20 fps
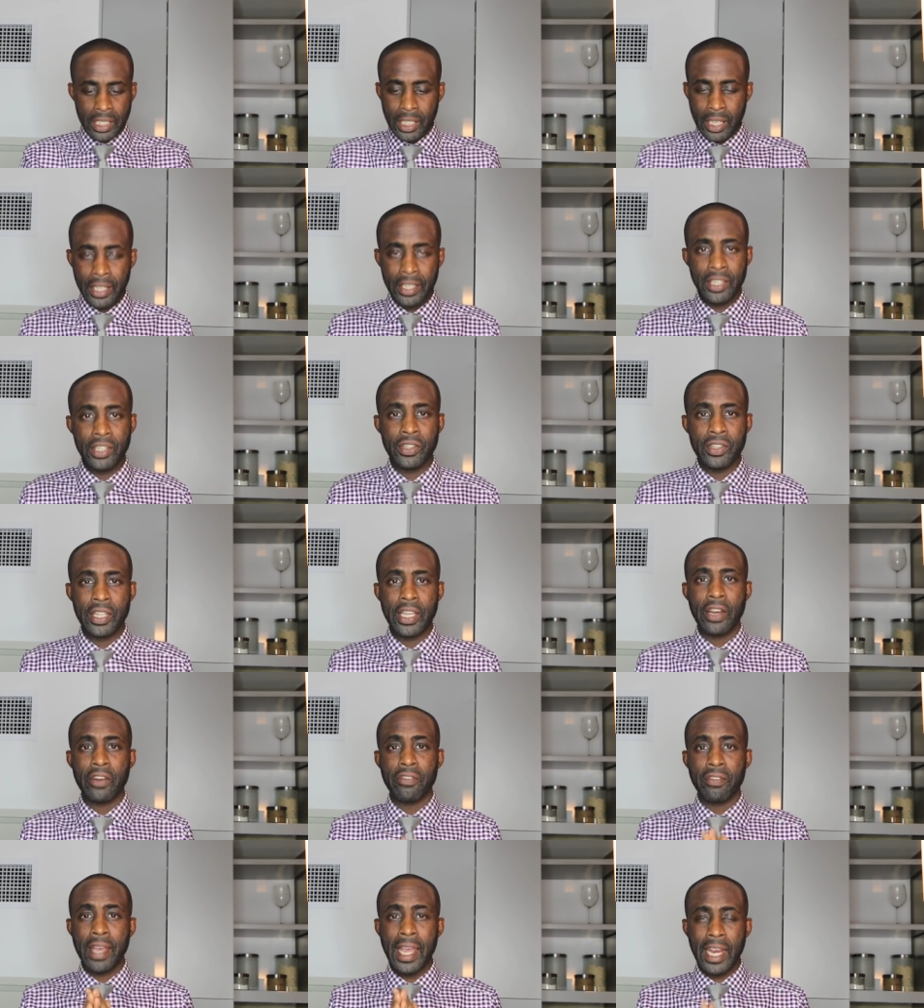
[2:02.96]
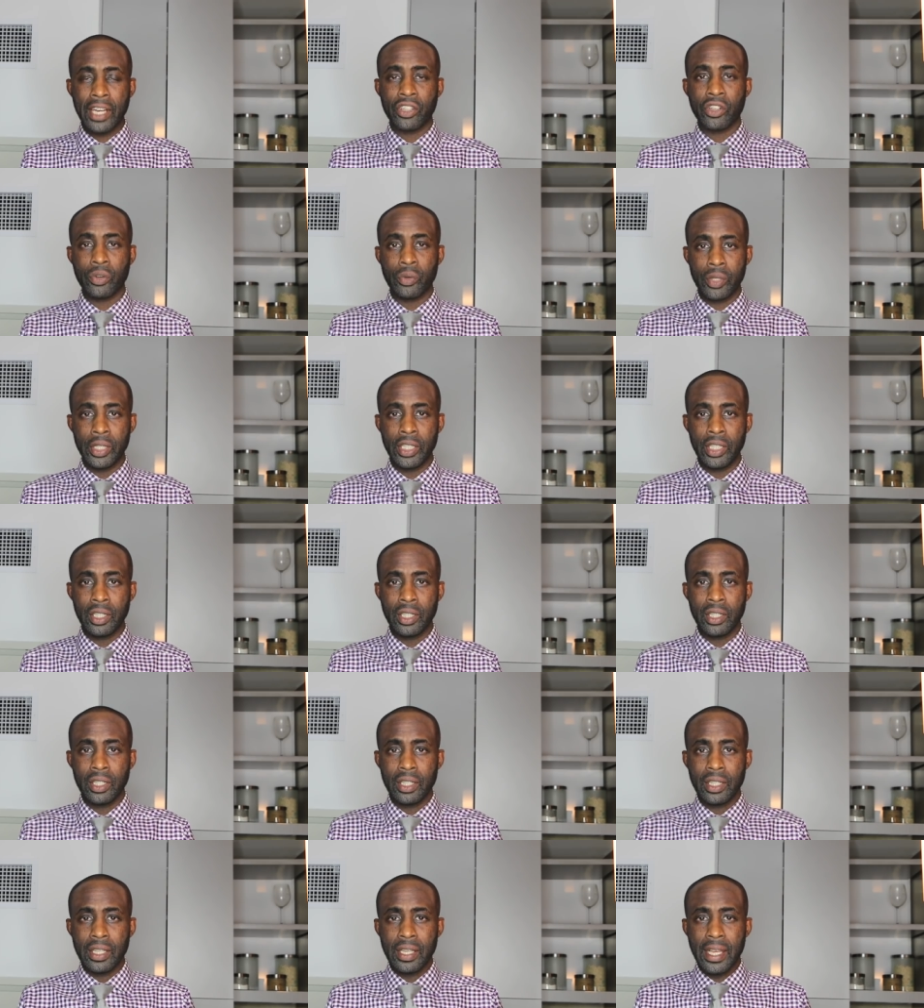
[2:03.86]
gutted their factory
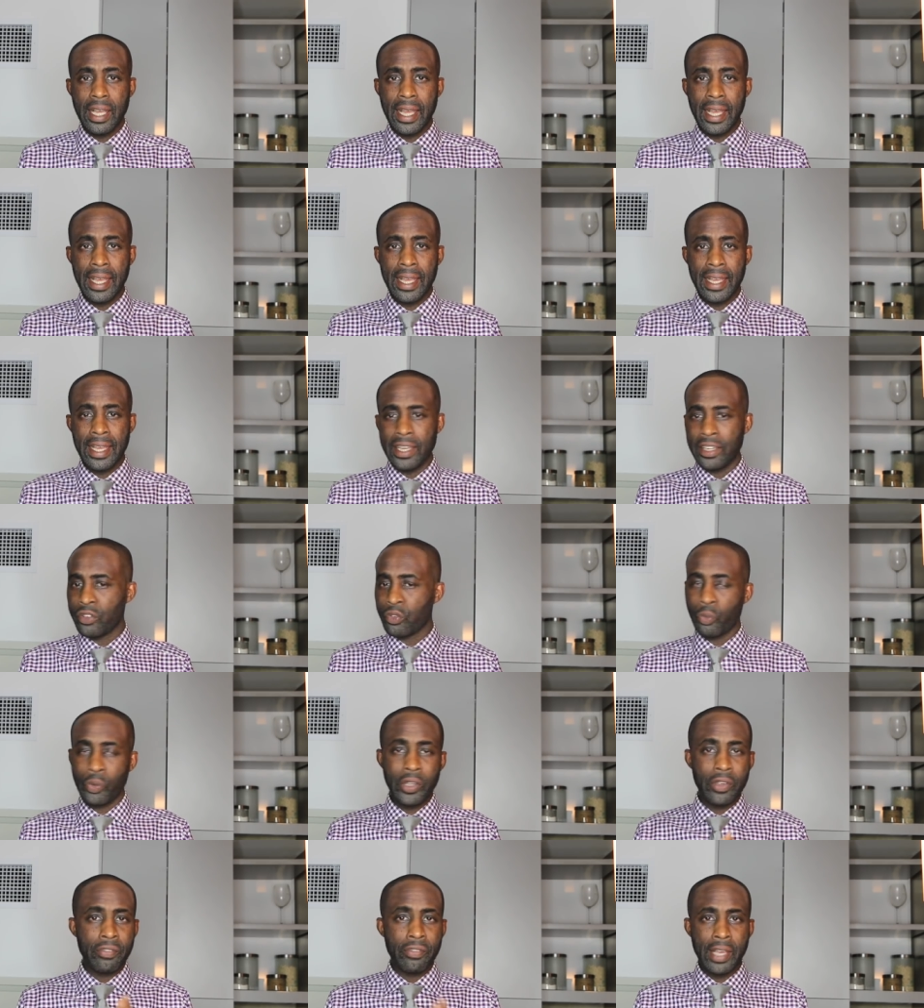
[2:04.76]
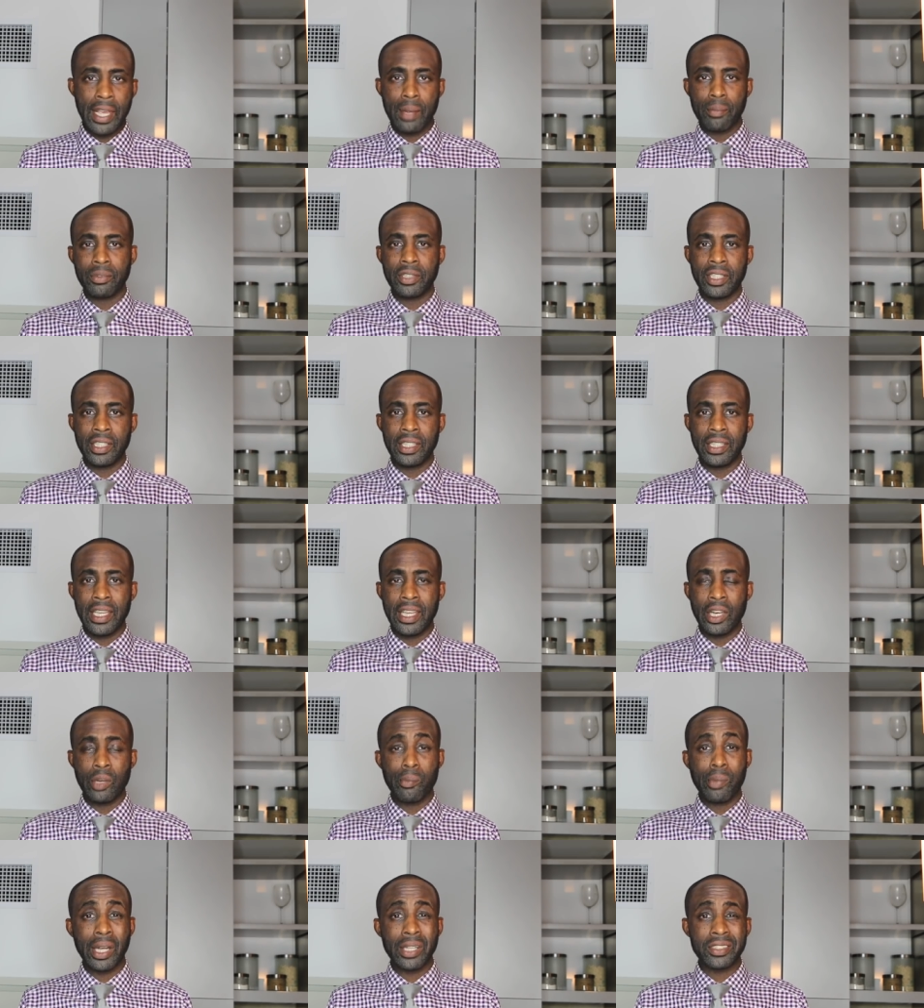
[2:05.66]
and revamped it
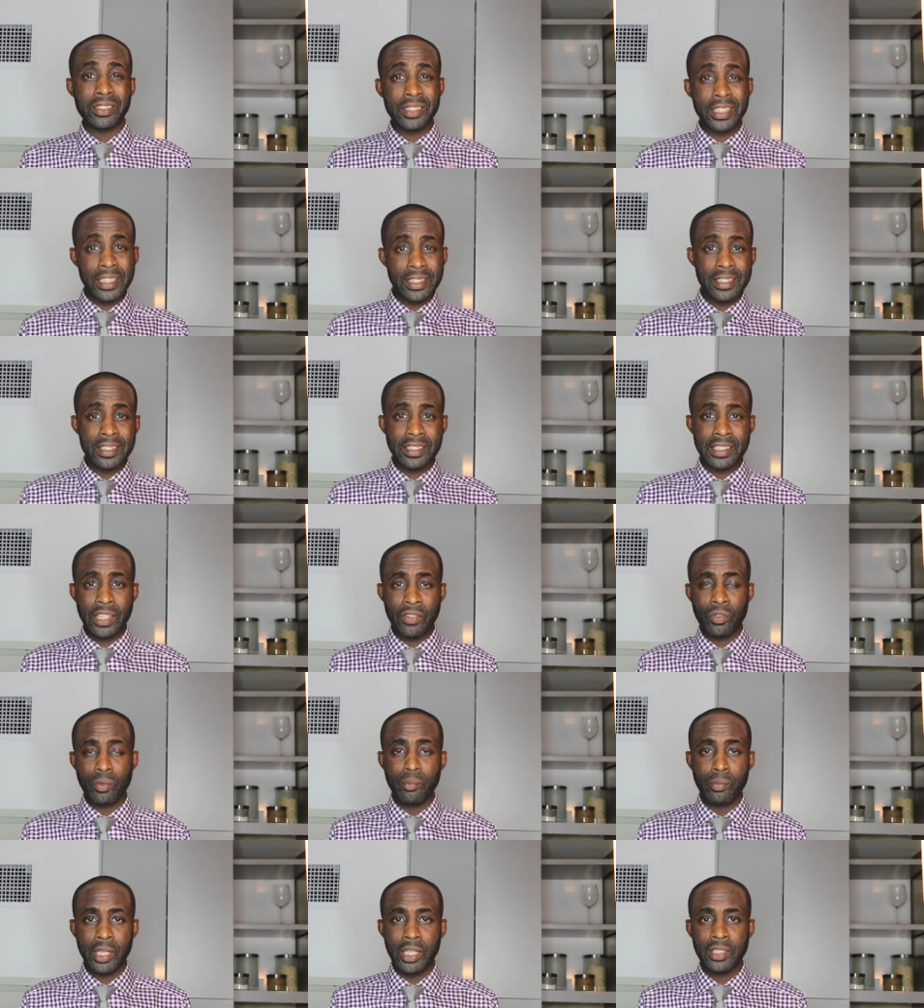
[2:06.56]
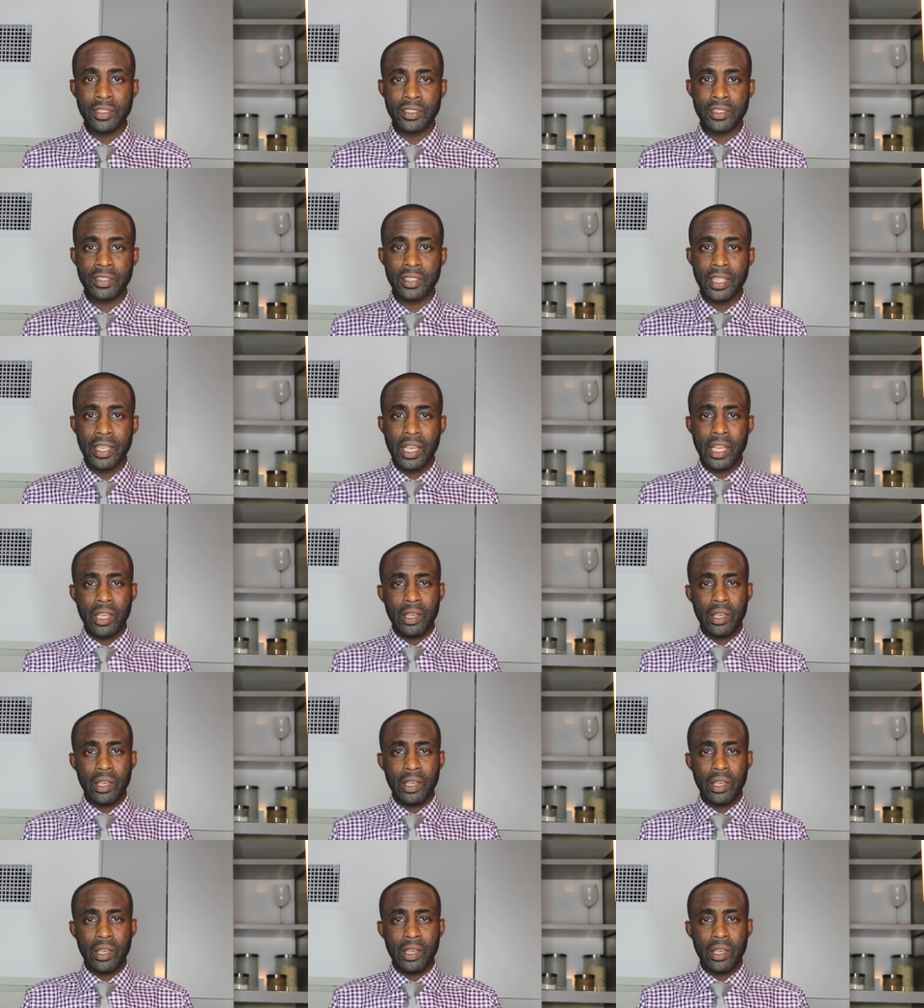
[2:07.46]
in about 6 to 7 months,